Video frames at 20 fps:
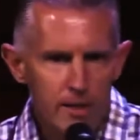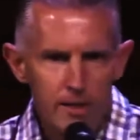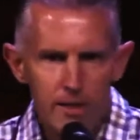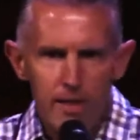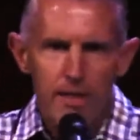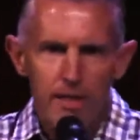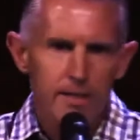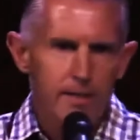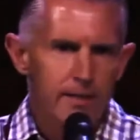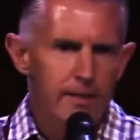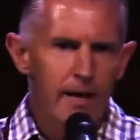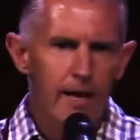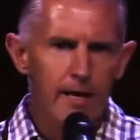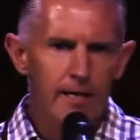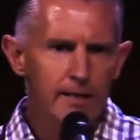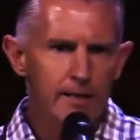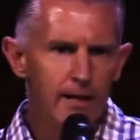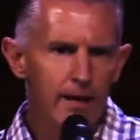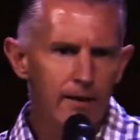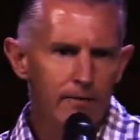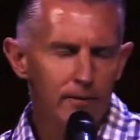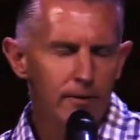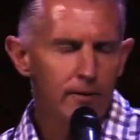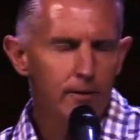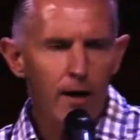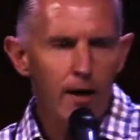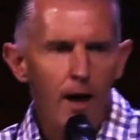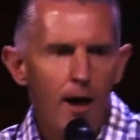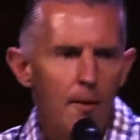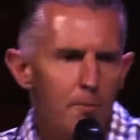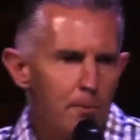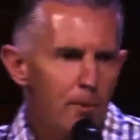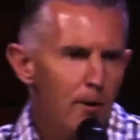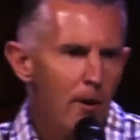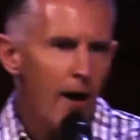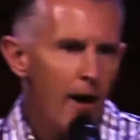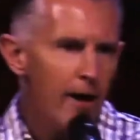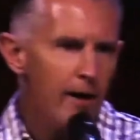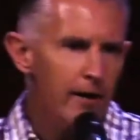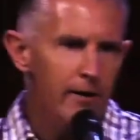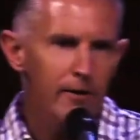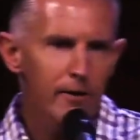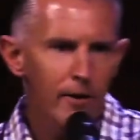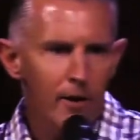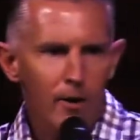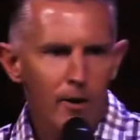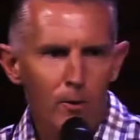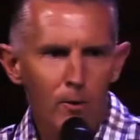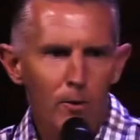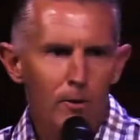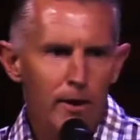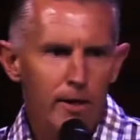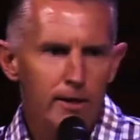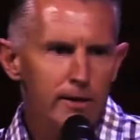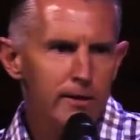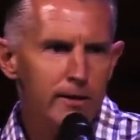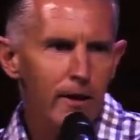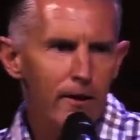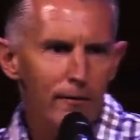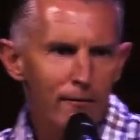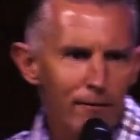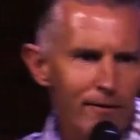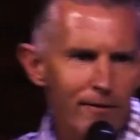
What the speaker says: says, next level, upgrade, you know, all that stuff.